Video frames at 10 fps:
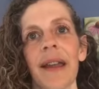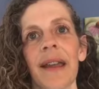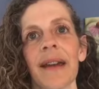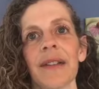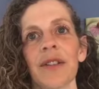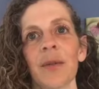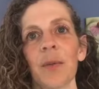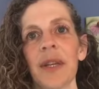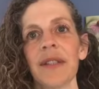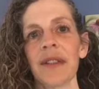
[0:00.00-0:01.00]
And
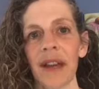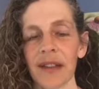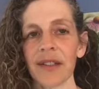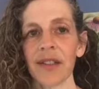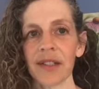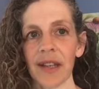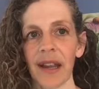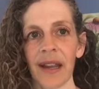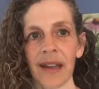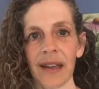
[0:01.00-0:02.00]
we tend to
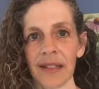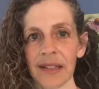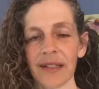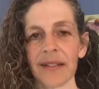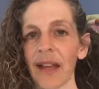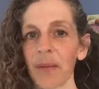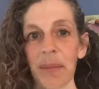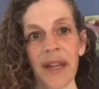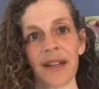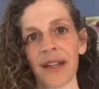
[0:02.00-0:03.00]
say it's
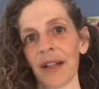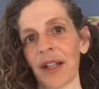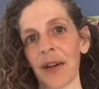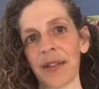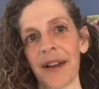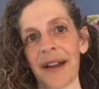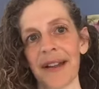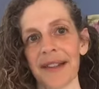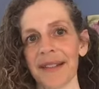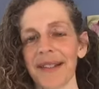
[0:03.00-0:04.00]
like being on cloud
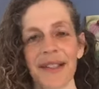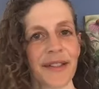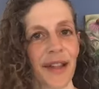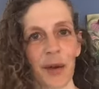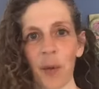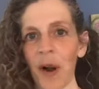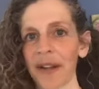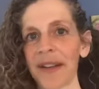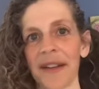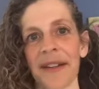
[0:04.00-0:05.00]
nine. It's like
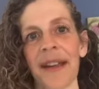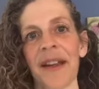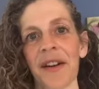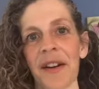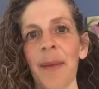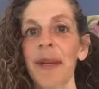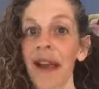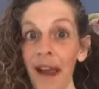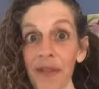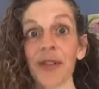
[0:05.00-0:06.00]
walking on air. I
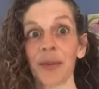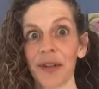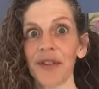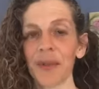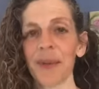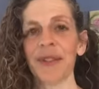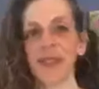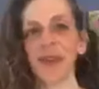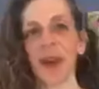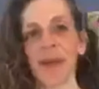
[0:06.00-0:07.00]
mean, afterwards, we would
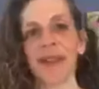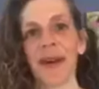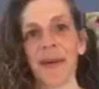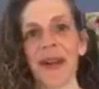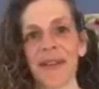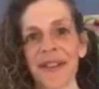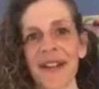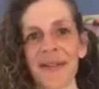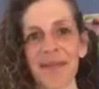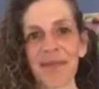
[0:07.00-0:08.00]
describe it that way,
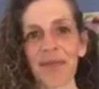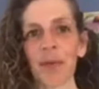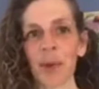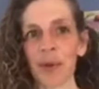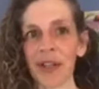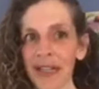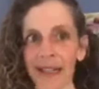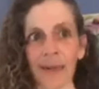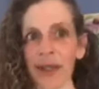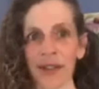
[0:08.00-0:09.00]
right? When we're
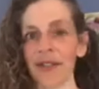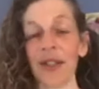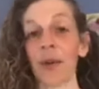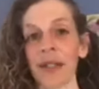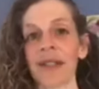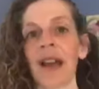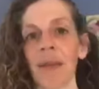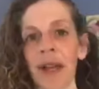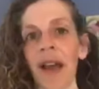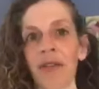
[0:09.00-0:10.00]
in it, we don't even notice
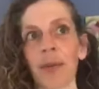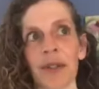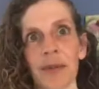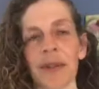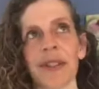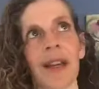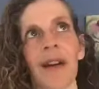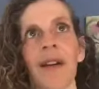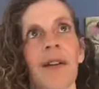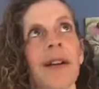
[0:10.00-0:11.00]
that. But afterwards, we would
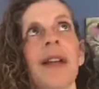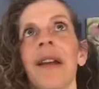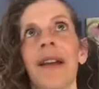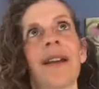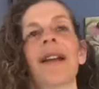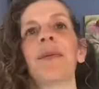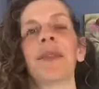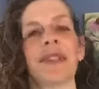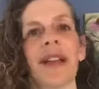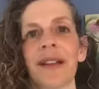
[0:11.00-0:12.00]
say, oh, it
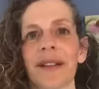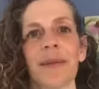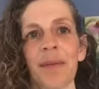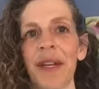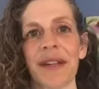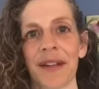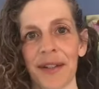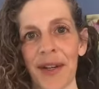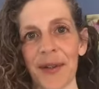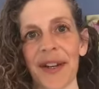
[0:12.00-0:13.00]
was like being on
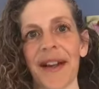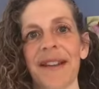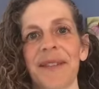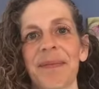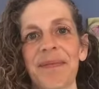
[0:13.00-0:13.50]
cloud nine,